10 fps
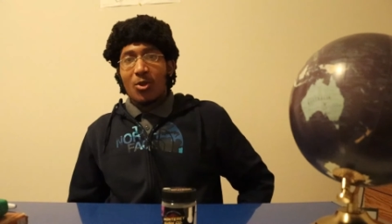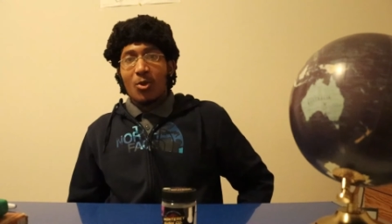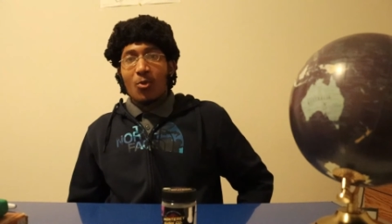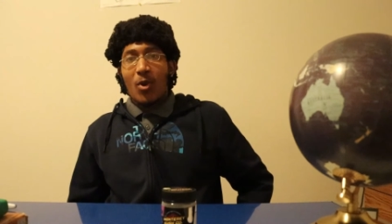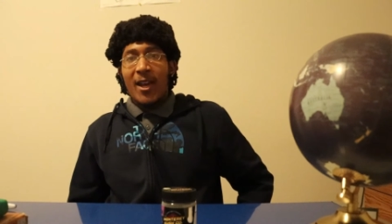
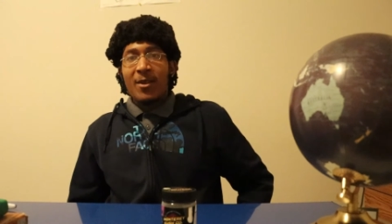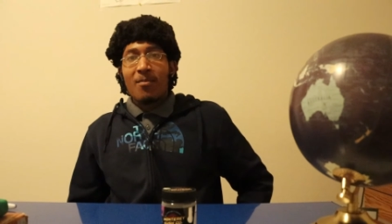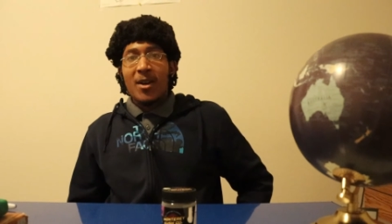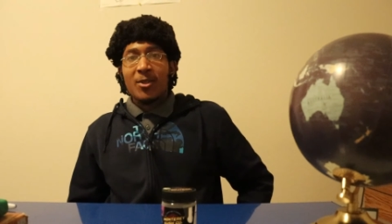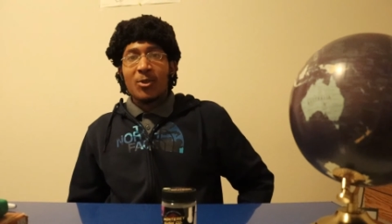the right
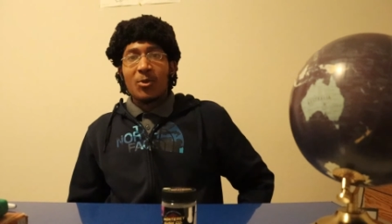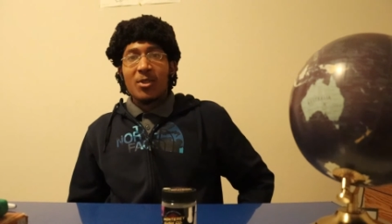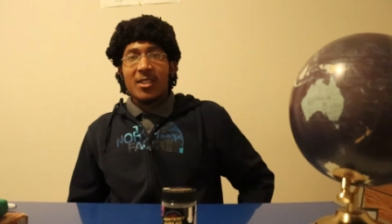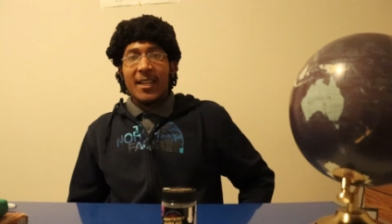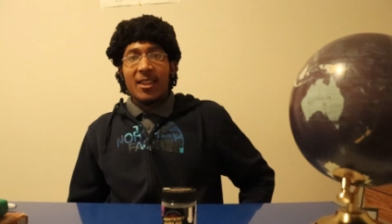
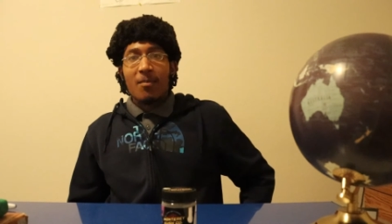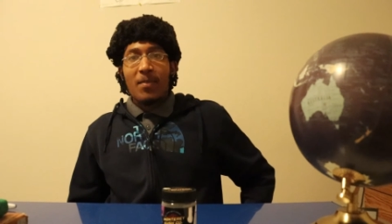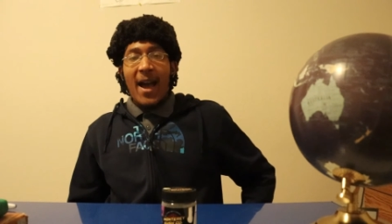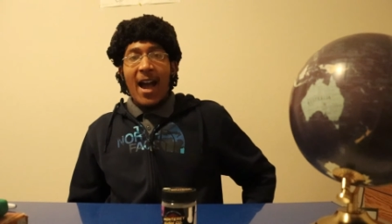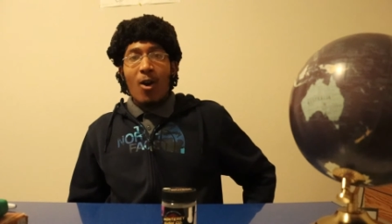muscles, like the
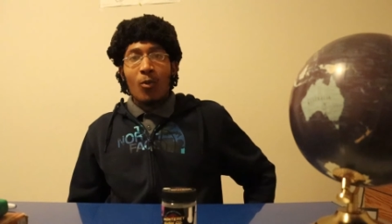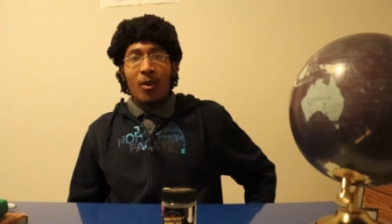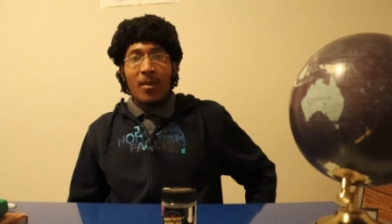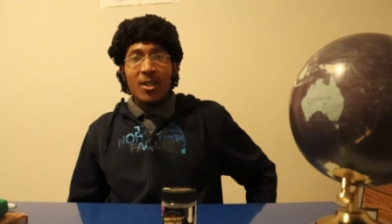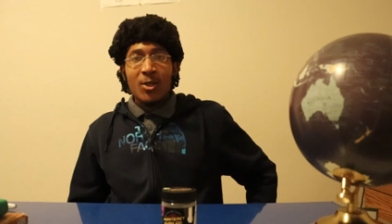
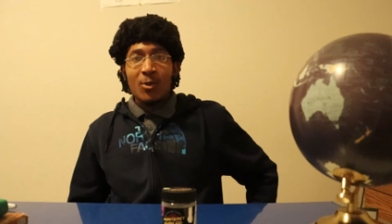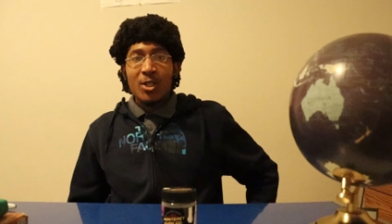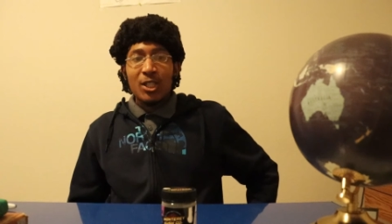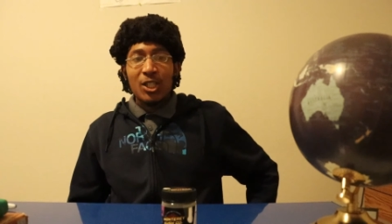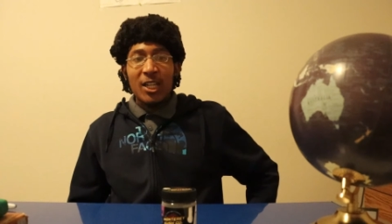power
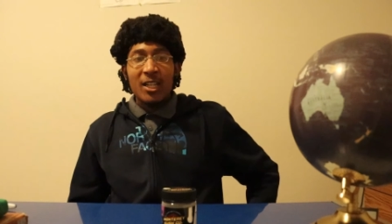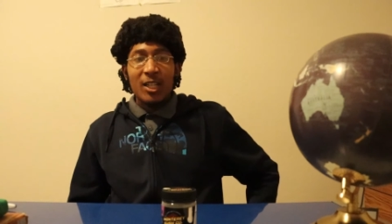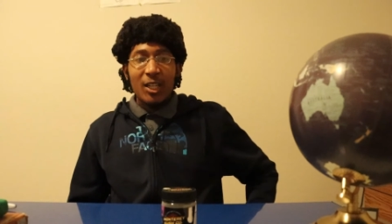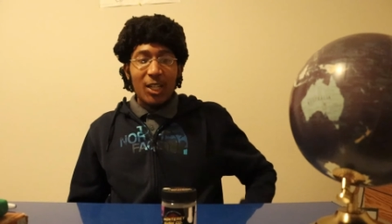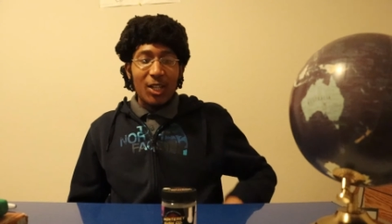muscles and shit.